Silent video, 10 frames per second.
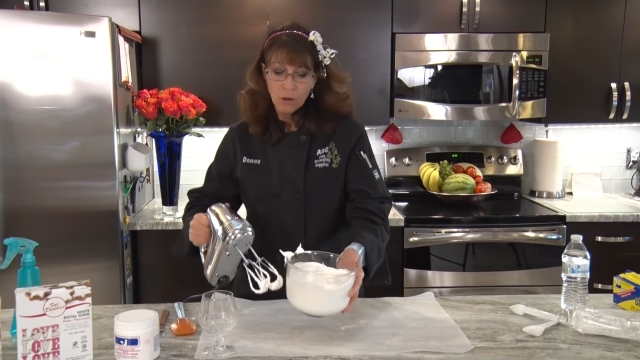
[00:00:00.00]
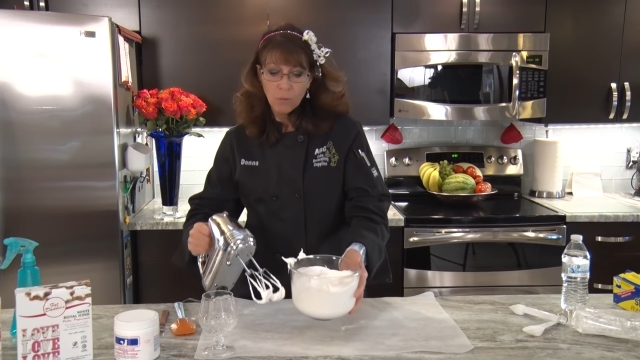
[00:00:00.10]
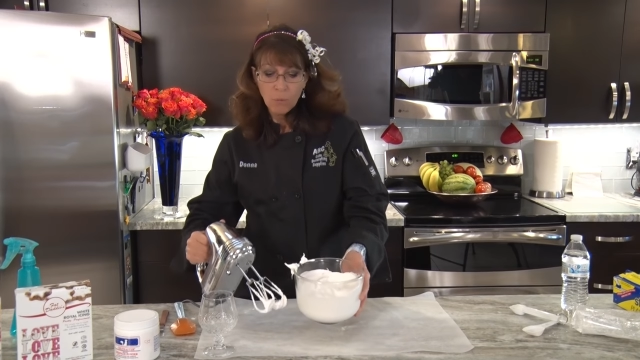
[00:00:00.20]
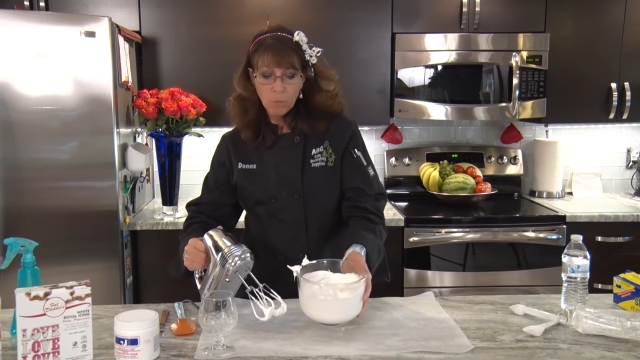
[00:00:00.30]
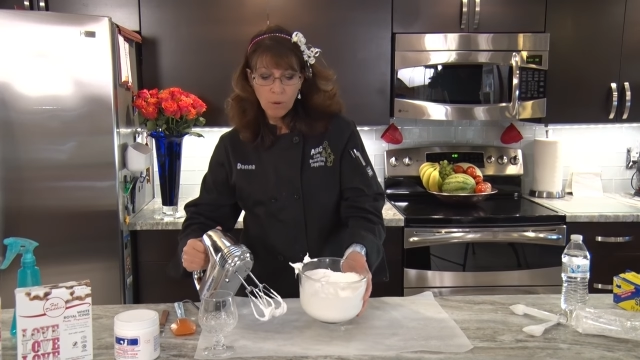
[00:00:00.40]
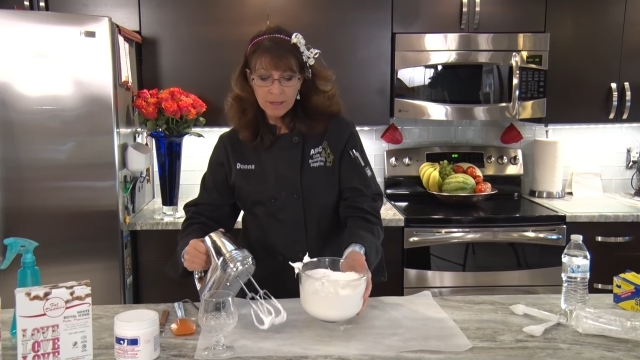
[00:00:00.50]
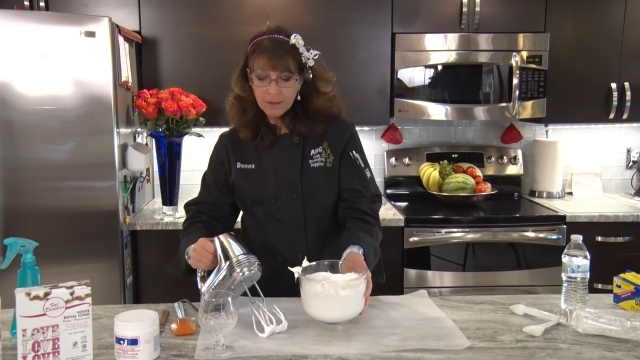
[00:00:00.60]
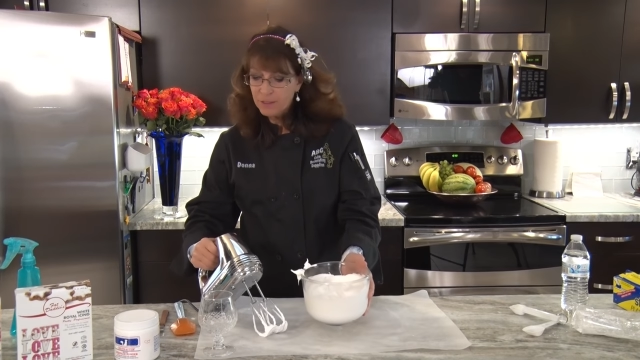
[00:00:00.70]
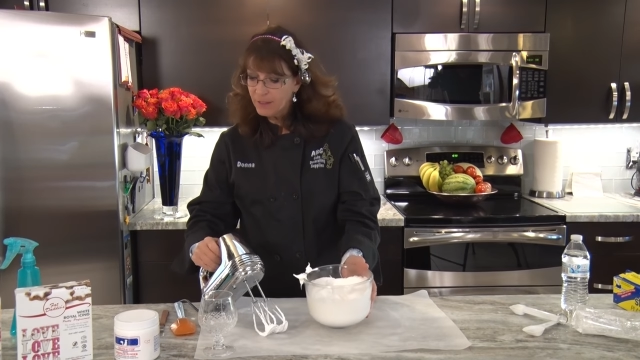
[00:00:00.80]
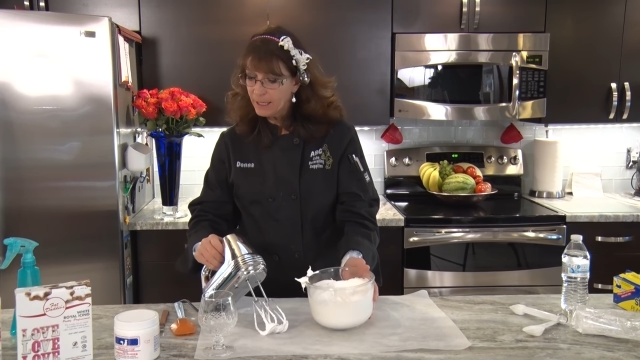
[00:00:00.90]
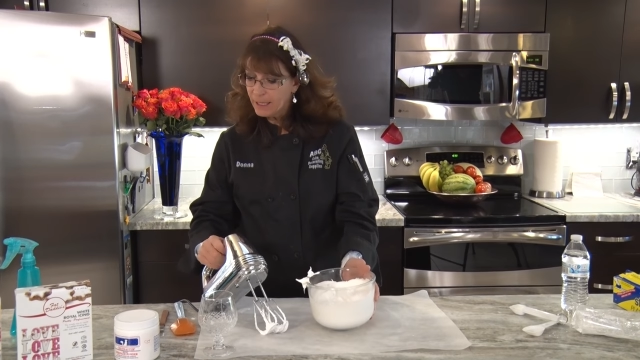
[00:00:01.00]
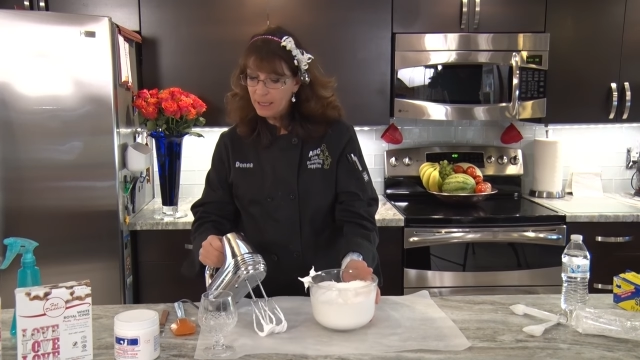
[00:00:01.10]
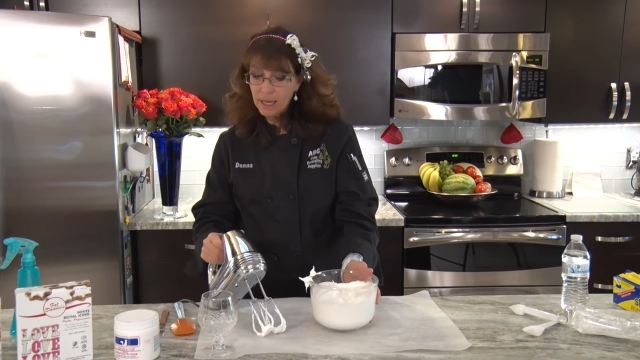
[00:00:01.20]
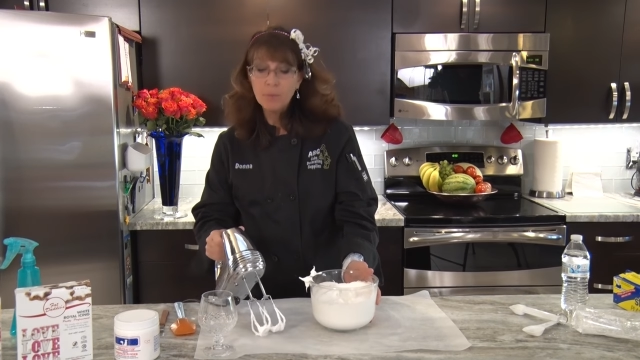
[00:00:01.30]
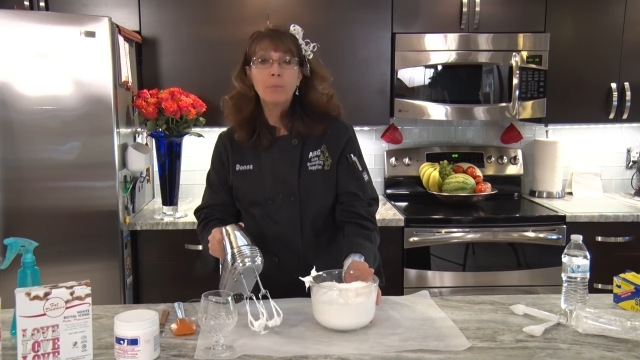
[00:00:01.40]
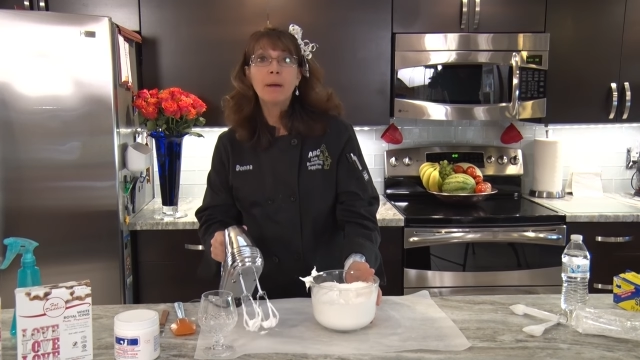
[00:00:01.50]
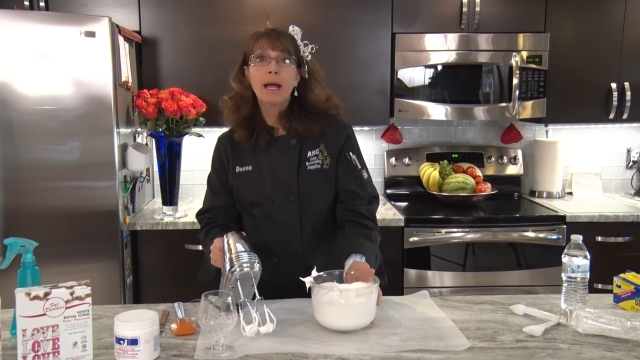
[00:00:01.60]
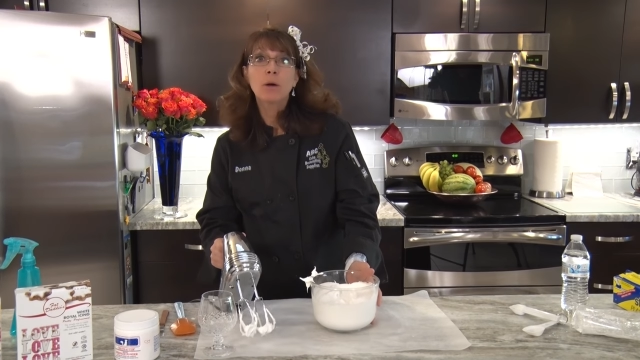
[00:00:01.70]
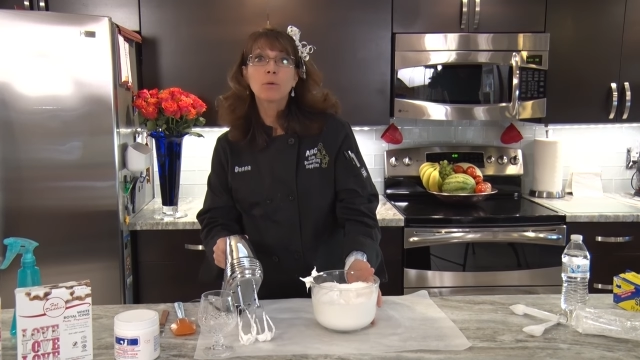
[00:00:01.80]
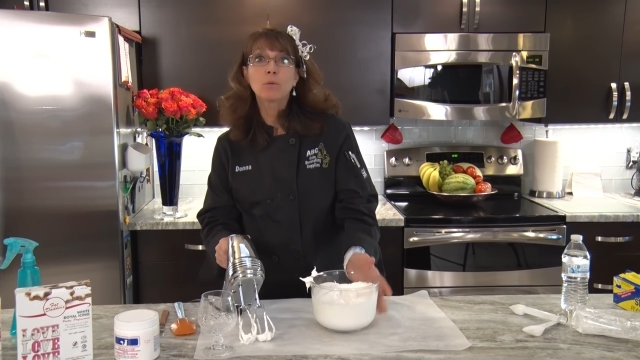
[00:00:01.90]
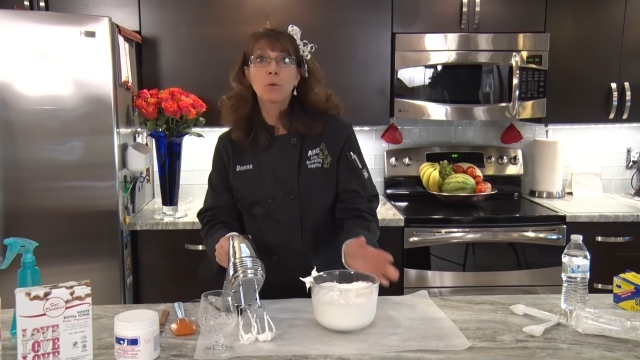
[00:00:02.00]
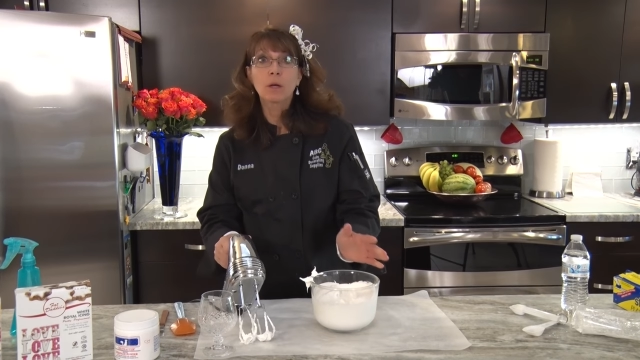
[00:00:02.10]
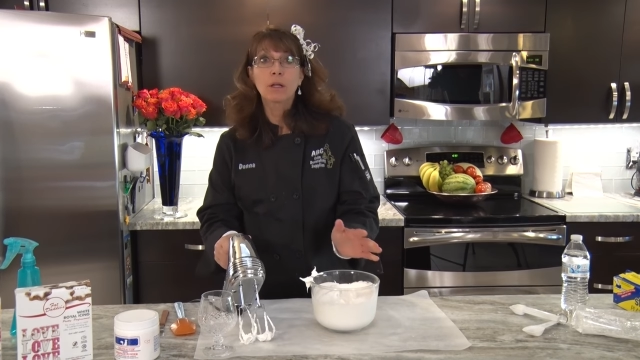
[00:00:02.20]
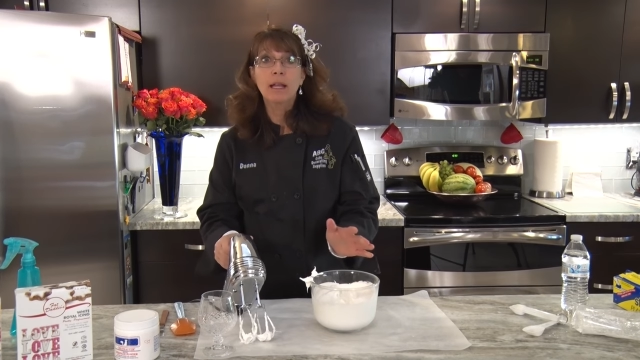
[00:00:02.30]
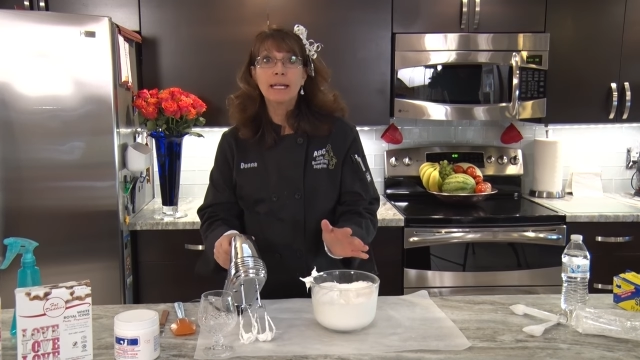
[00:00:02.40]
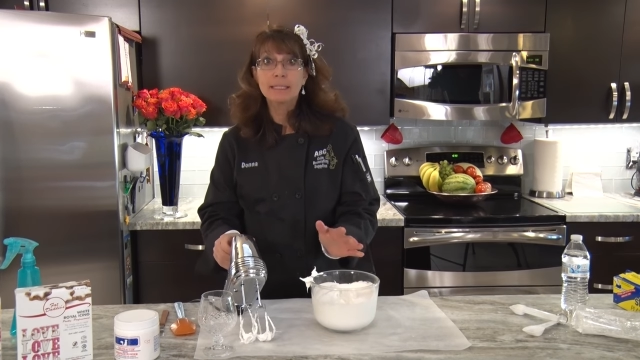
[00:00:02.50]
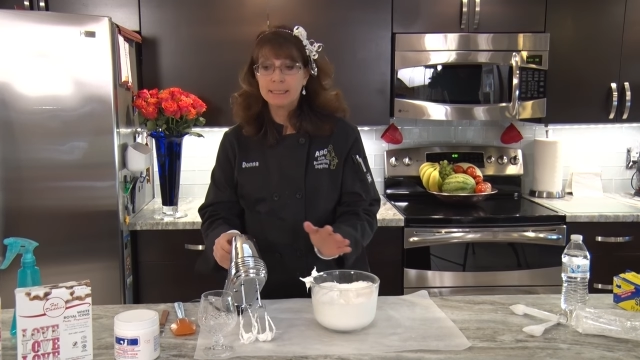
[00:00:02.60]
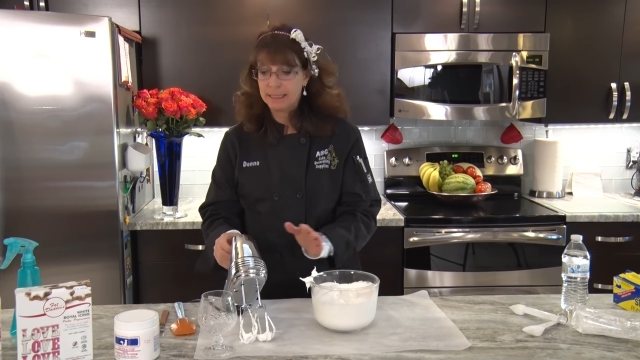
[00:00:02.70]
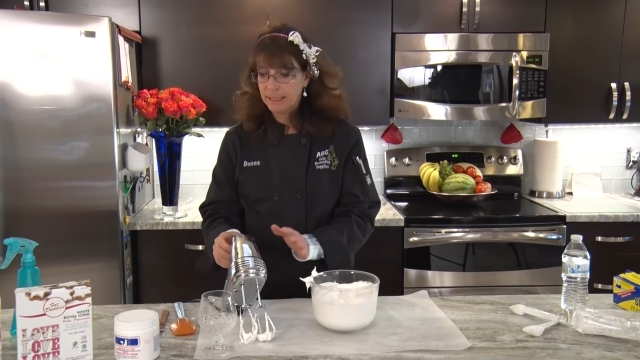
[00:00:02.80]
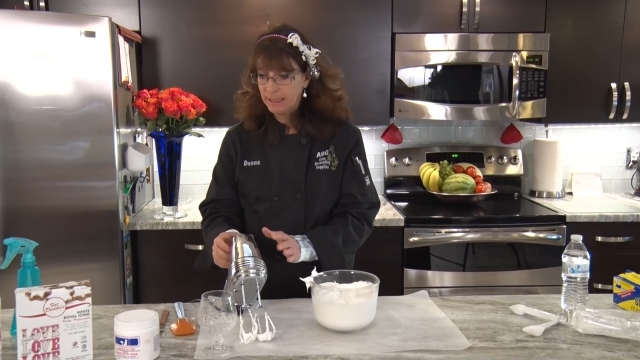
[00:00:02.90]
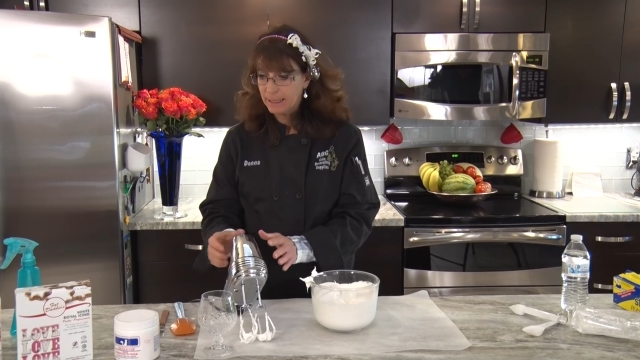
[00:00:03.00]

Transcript: One thing about royal icing